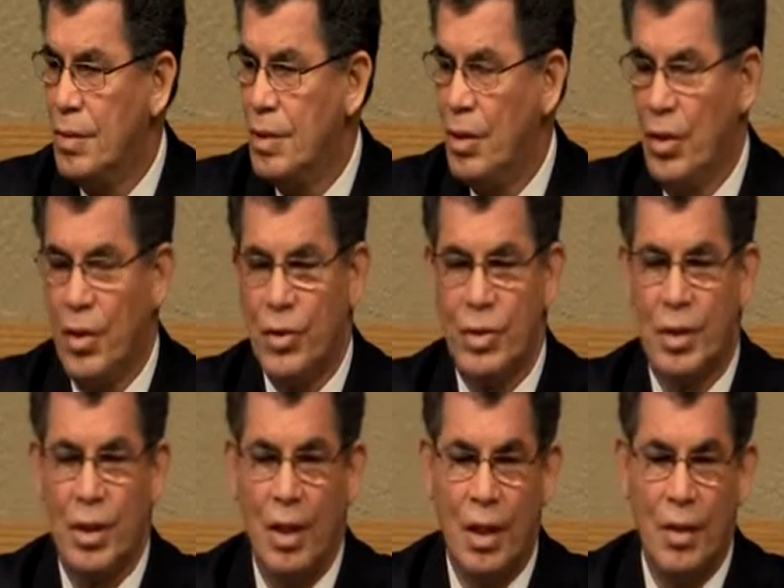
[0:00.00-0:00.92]
lost her
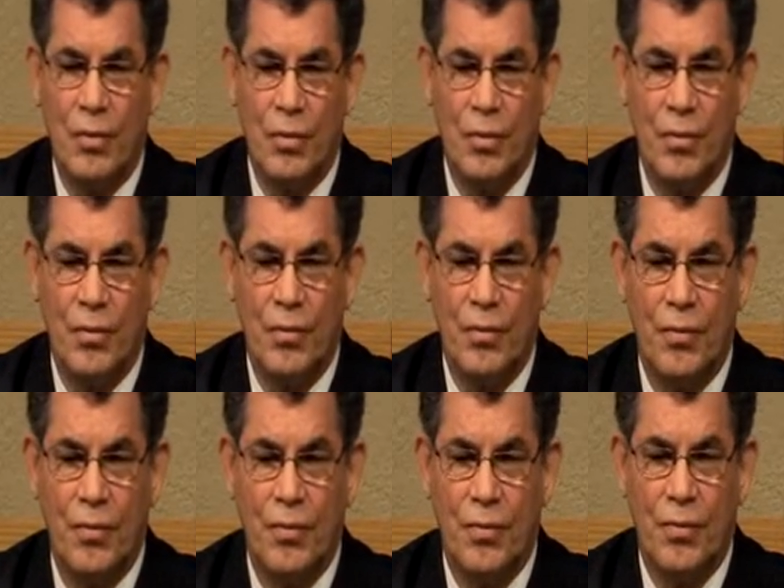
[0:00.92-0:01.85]
life.
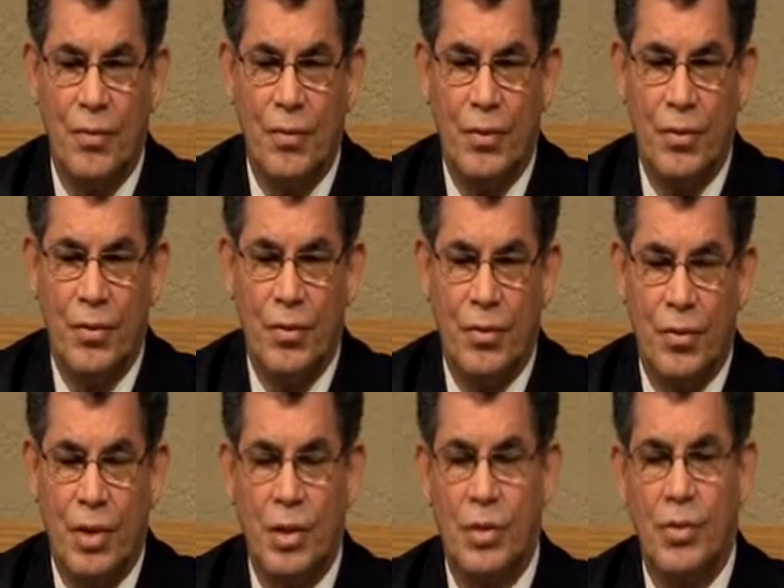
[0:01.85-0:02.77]

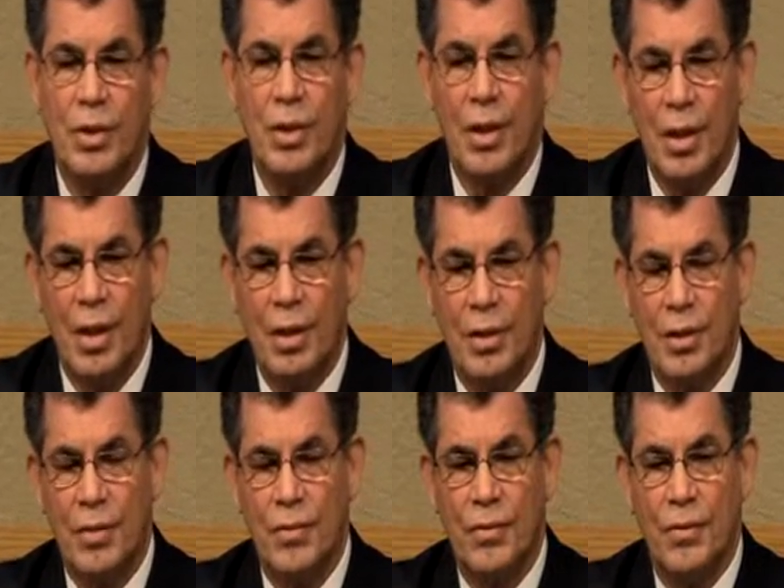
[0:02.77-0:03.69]
Centuries later,
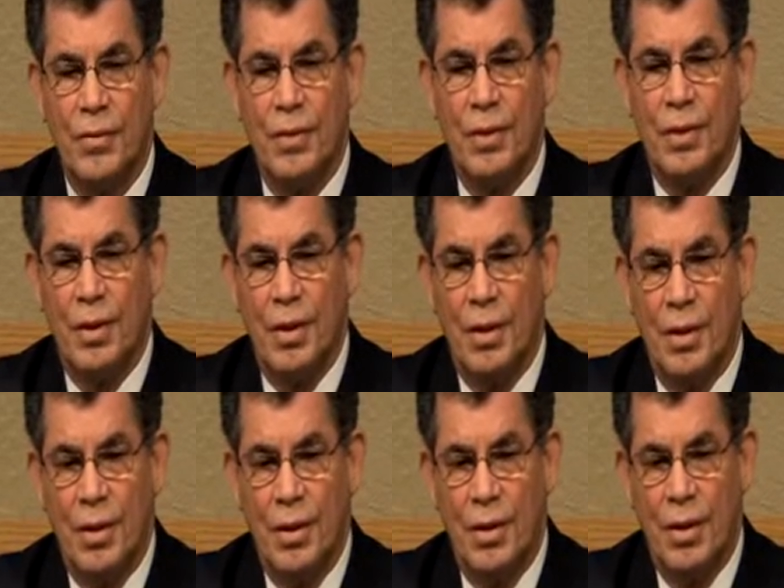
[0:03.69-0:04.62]

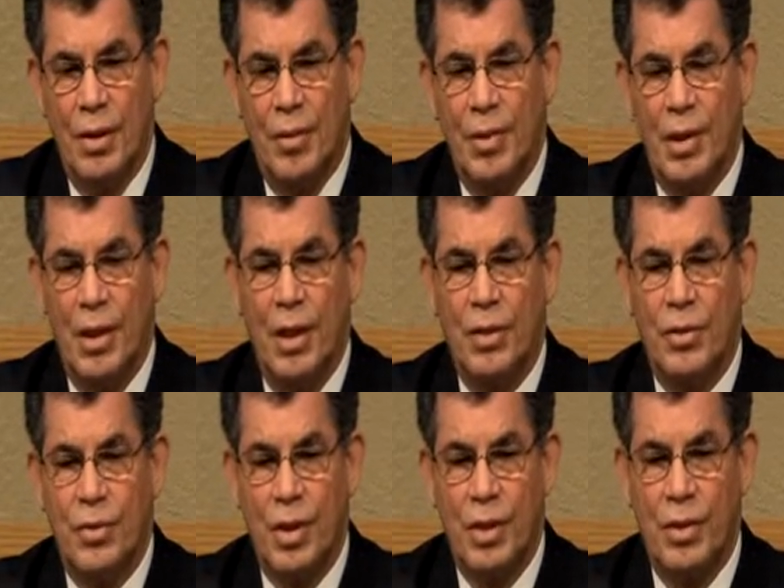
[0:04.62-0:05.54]
they began
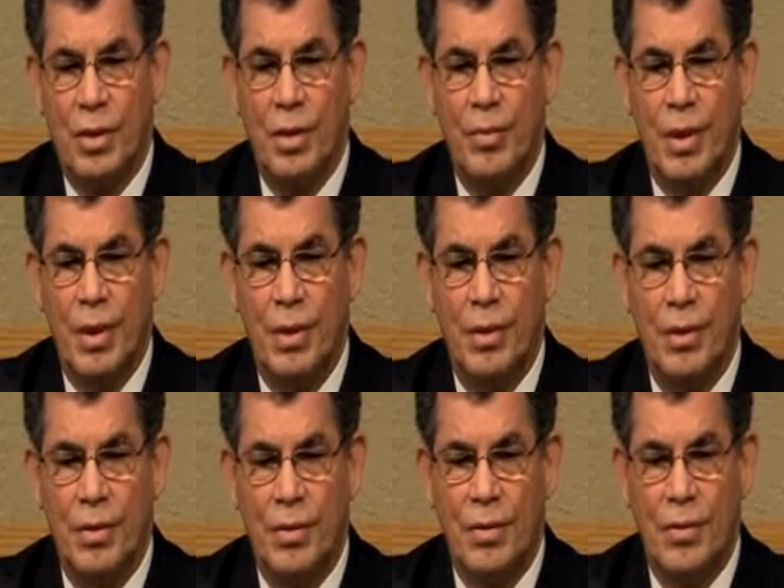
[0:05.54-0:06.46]
to excavate,
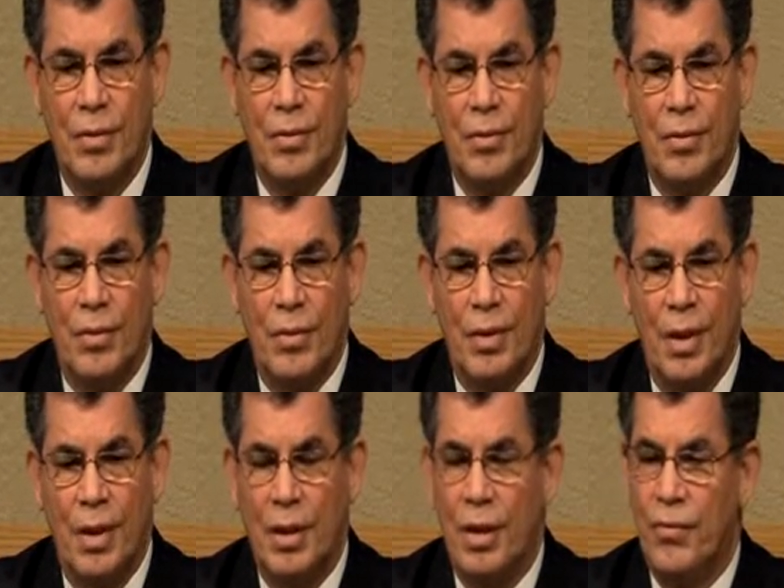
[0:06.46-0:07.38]

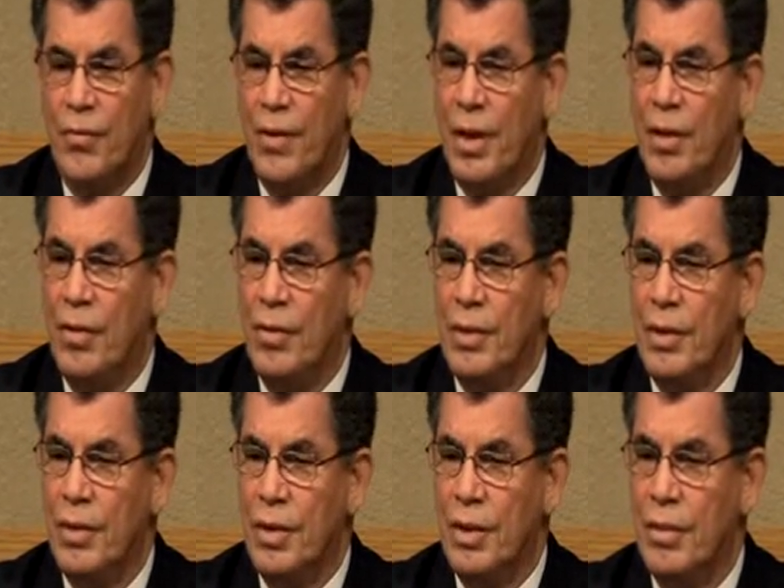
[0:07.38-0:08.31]
and they found
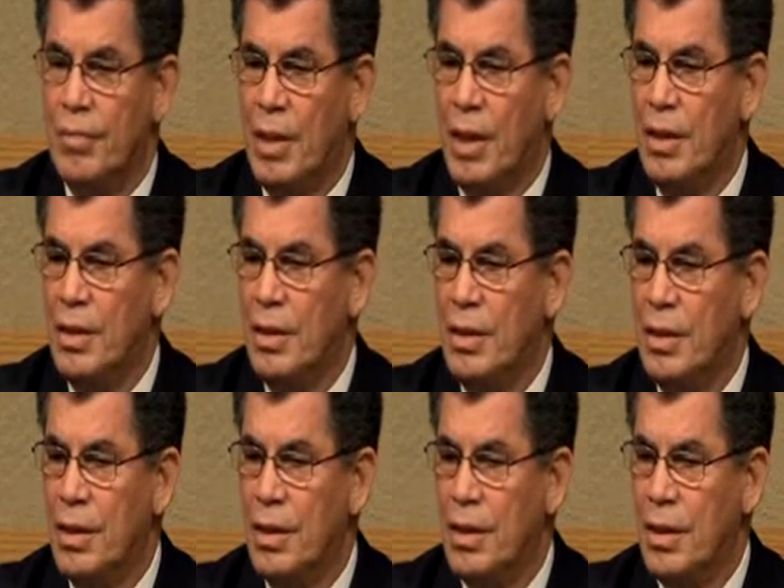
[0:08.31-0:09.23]
that this body
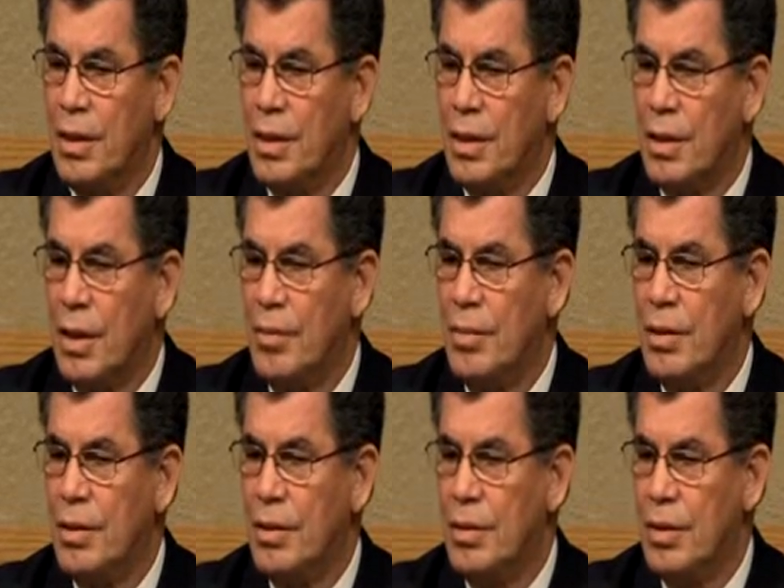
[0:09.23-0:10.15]

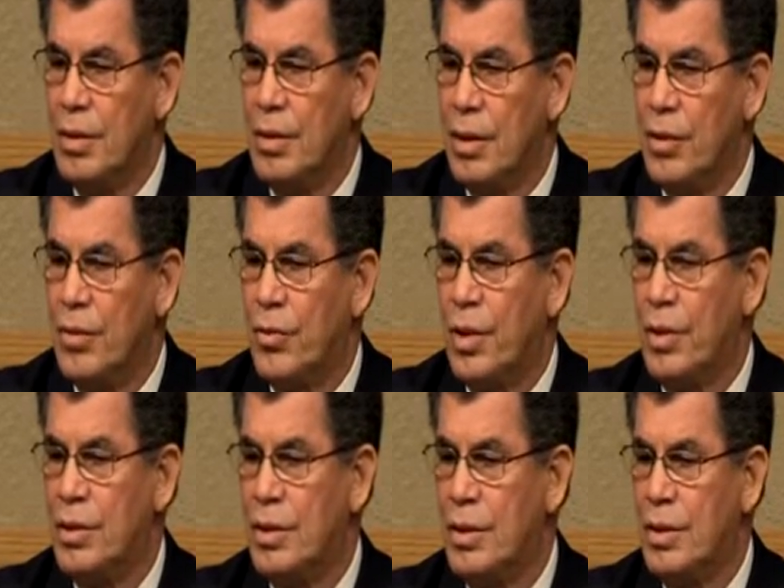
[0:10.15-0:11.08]
covered and
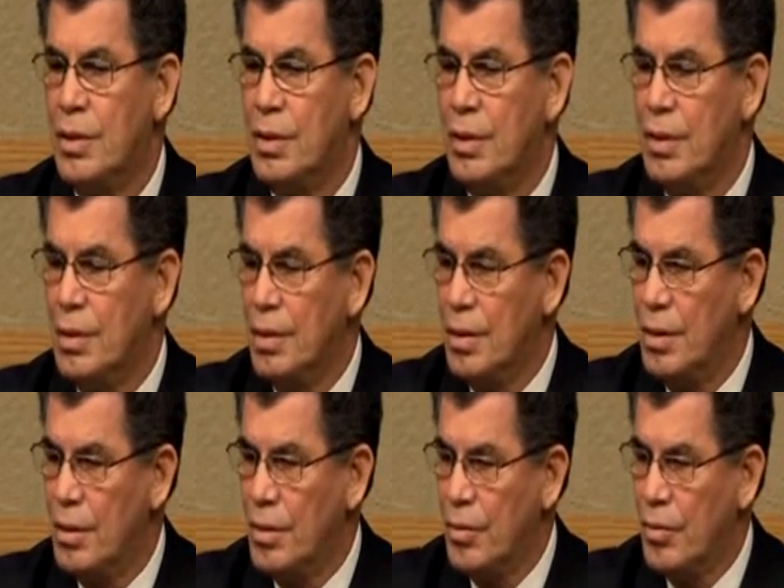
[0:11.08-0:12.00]
crusted
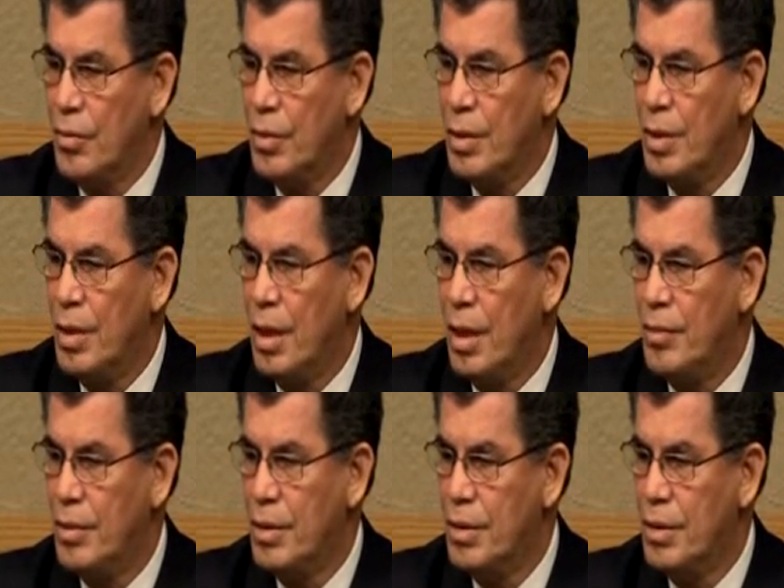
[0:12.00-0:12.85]
with lava.